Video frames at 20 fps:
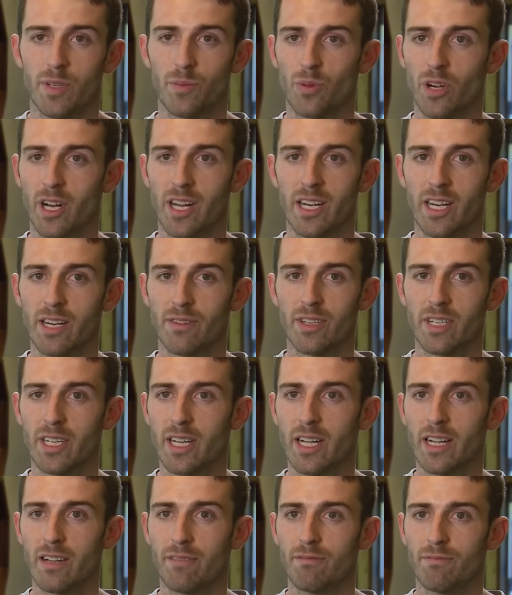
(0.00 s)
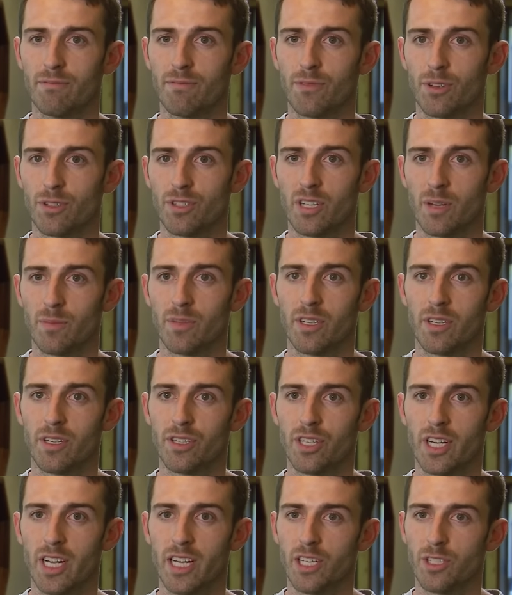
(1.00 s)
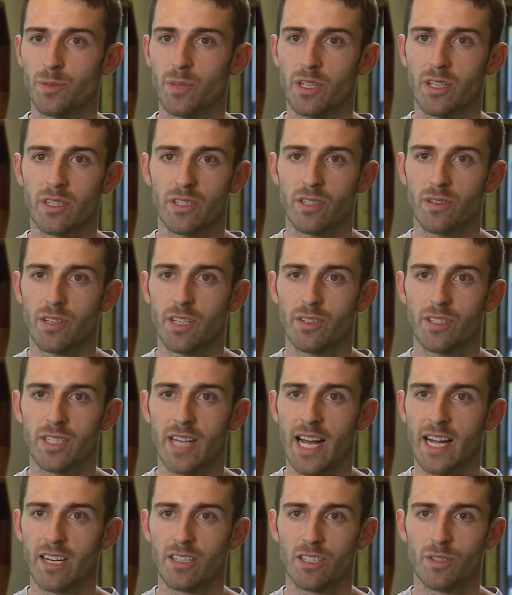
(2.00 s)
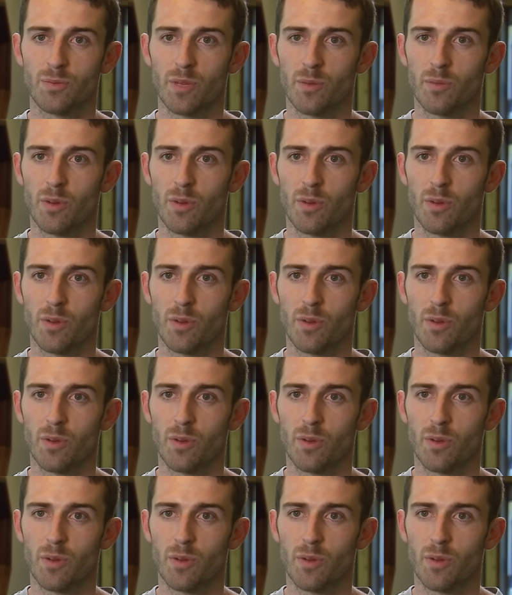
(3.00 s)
praying every day for something to change because it taxes my